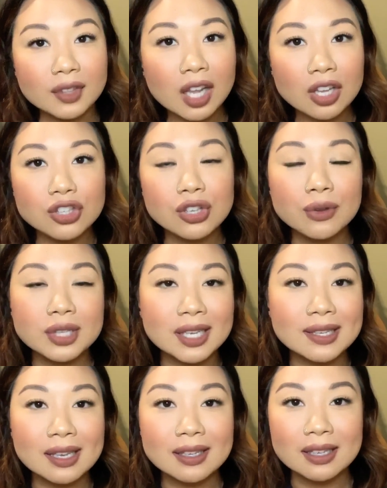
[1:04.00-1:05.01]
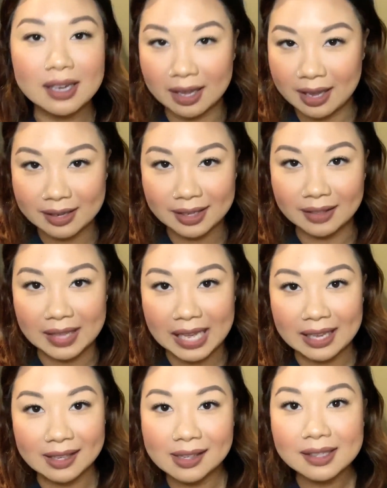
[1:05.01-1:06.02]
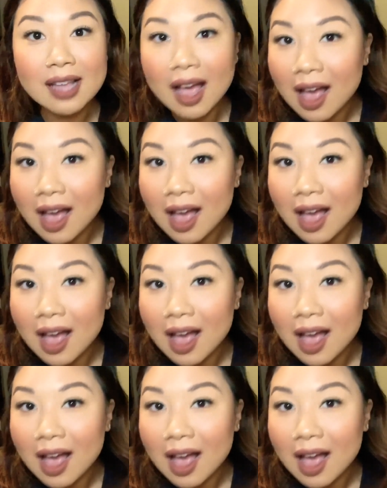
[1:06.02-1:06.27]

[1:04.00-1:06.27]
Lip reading: So 6-6 and I ended things.